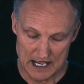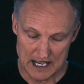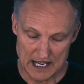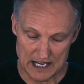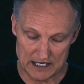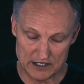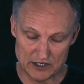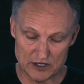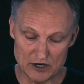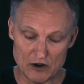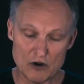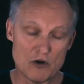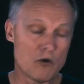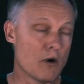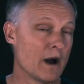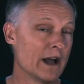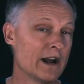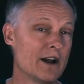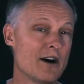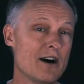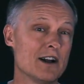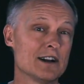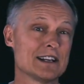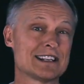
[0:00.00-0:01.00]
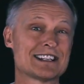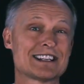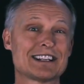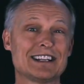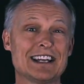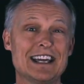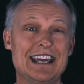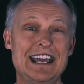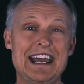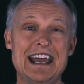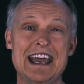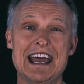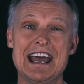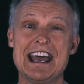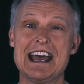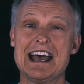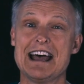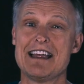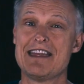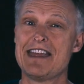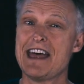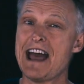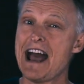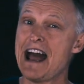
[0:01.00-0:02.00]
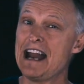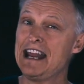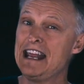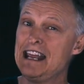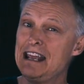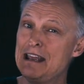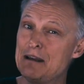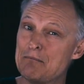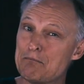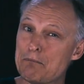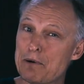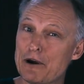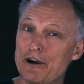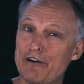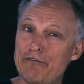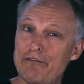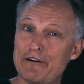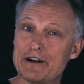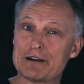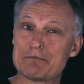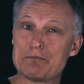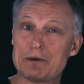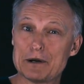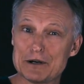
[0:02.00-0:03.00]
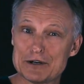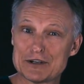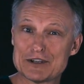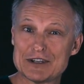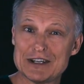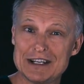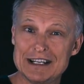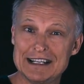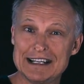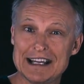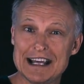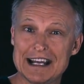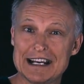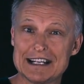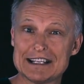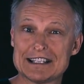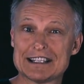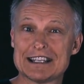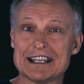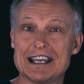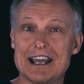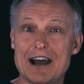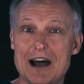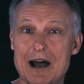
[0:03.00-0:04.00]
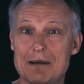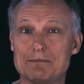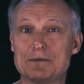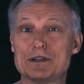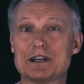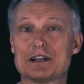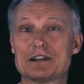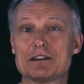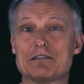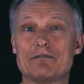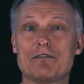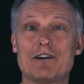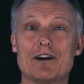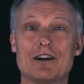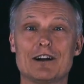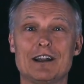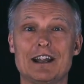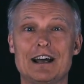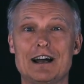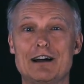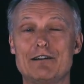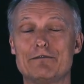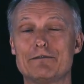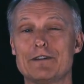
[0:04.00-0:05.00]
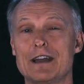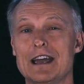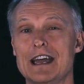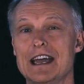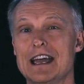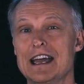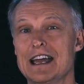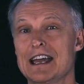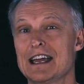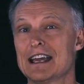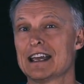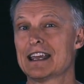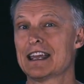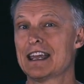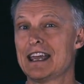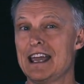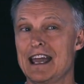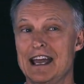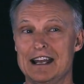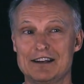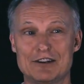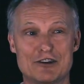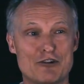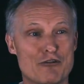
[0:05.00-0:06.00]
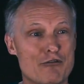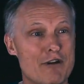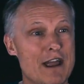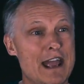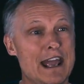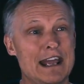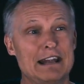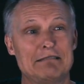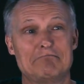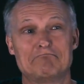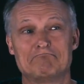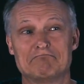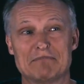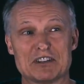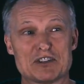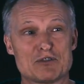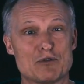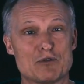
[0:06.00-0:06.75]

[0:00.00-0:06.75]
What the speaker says: And you know, quite honestly, that imperfect person that is the object of our love can create